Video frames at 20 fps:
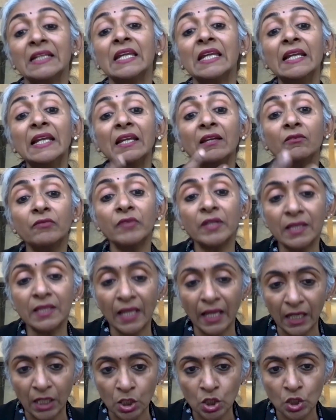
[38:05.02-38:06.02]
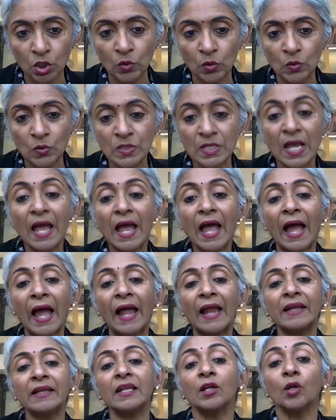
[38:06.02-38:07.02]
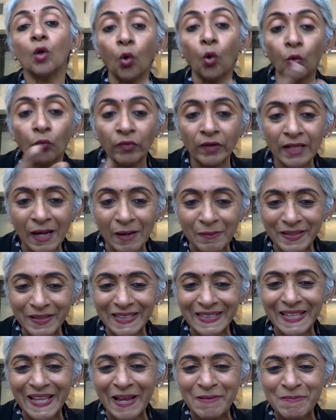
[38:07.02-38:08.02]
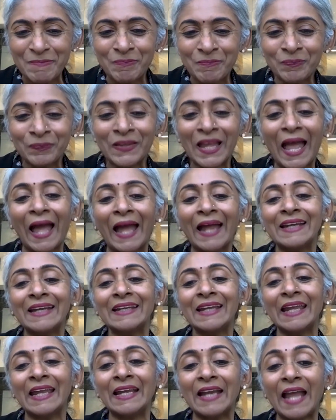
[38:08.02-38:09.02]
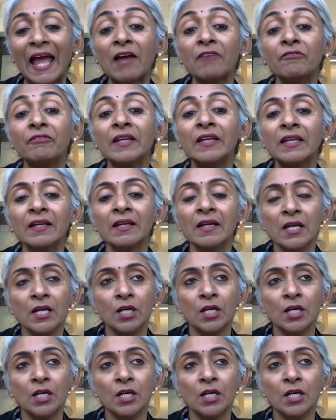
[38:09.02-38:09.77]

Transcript: dealing with their issues and in overcoming them and in having,